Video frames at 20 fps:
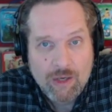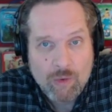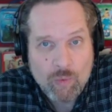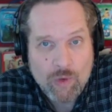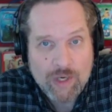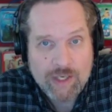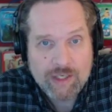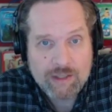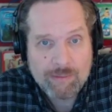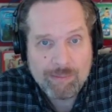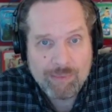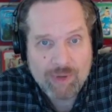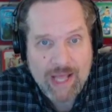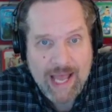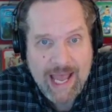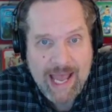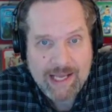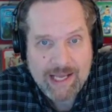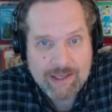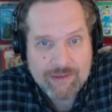1 in a
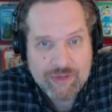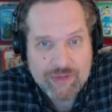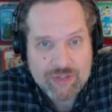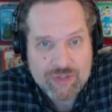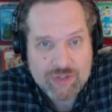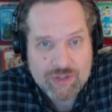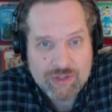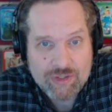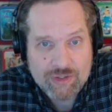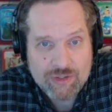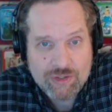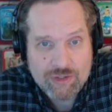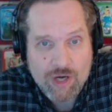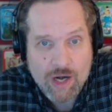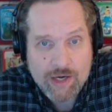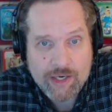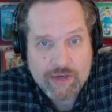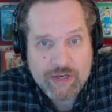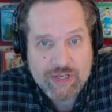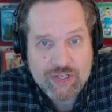black. This
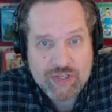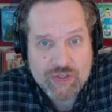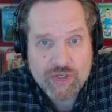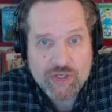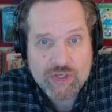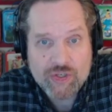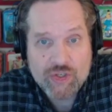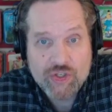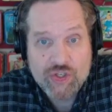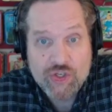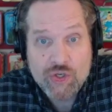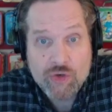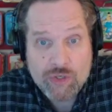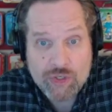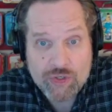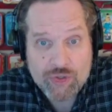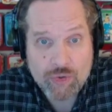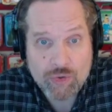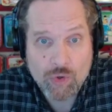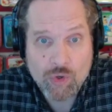target creature you
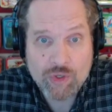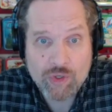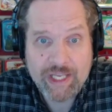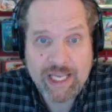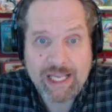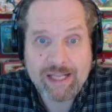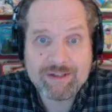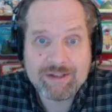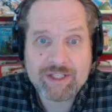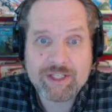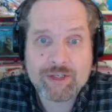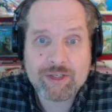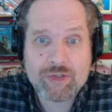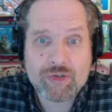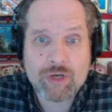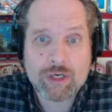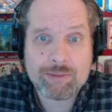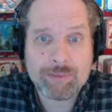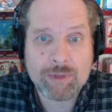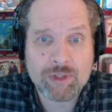control gains
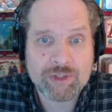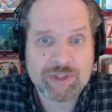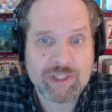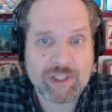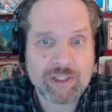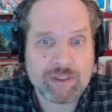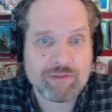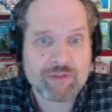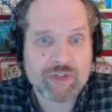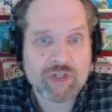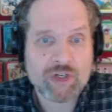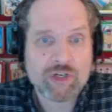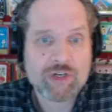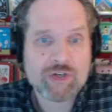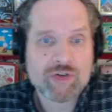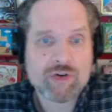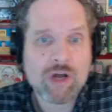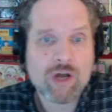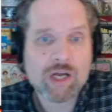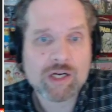indestructible until end of
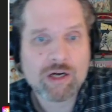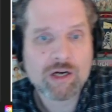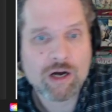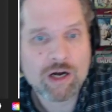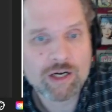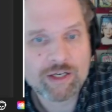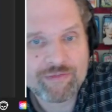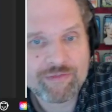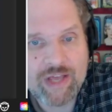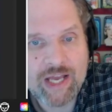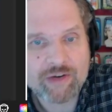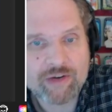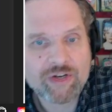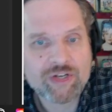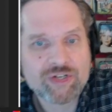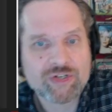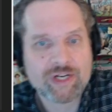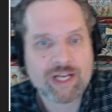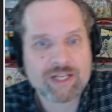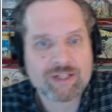turn. Draw a card if that
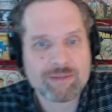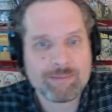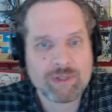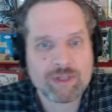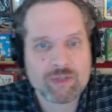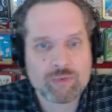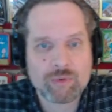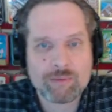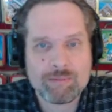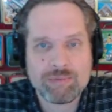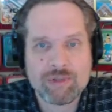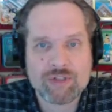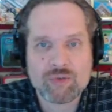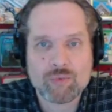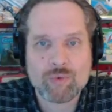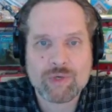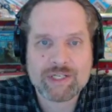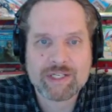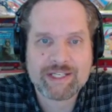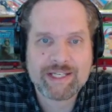creature has a
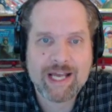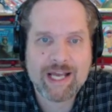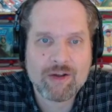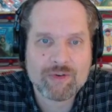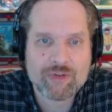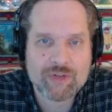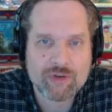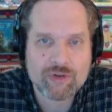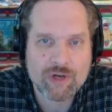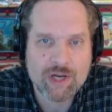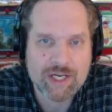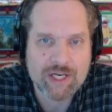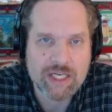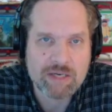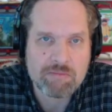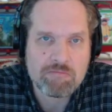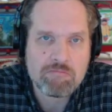+1/+1 counter on it.